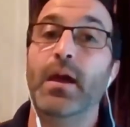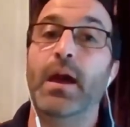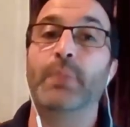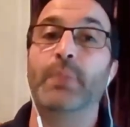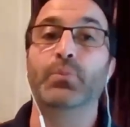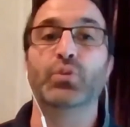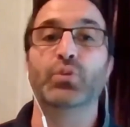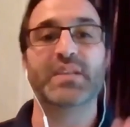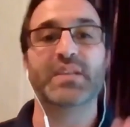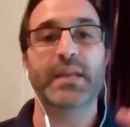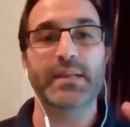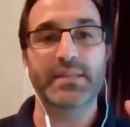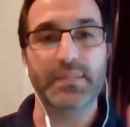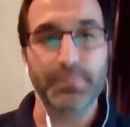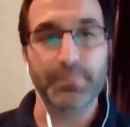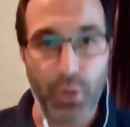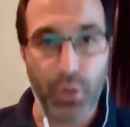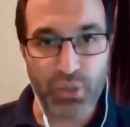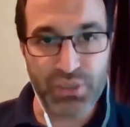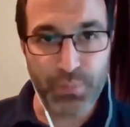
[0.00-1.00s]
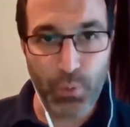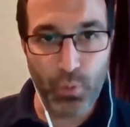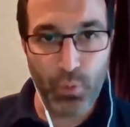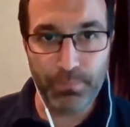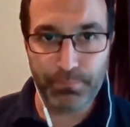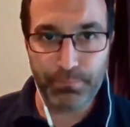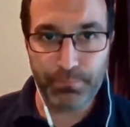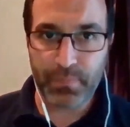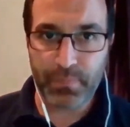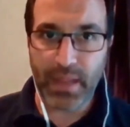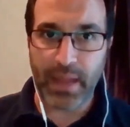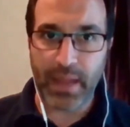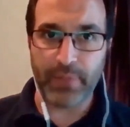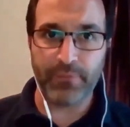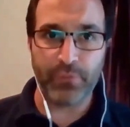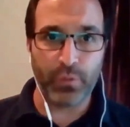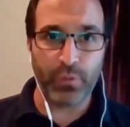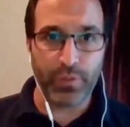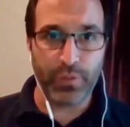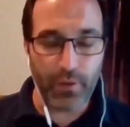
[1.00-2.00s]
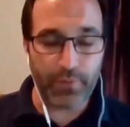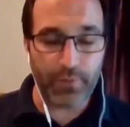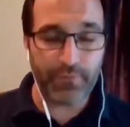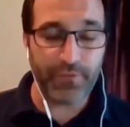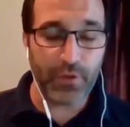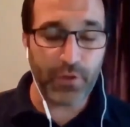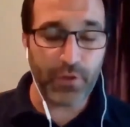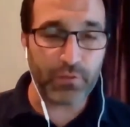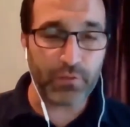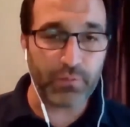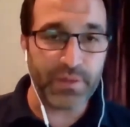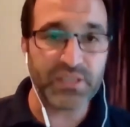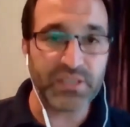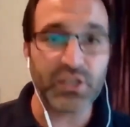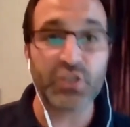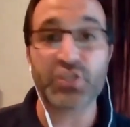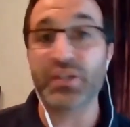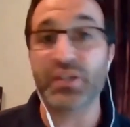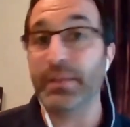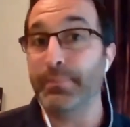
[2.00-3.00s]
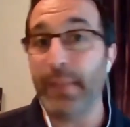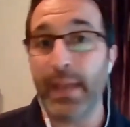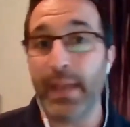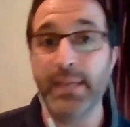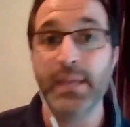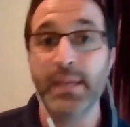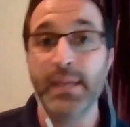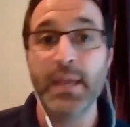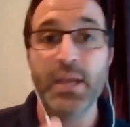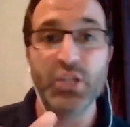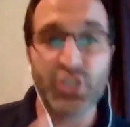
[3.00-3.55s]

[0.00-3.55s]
i'm not saying it's impossible and through further research they may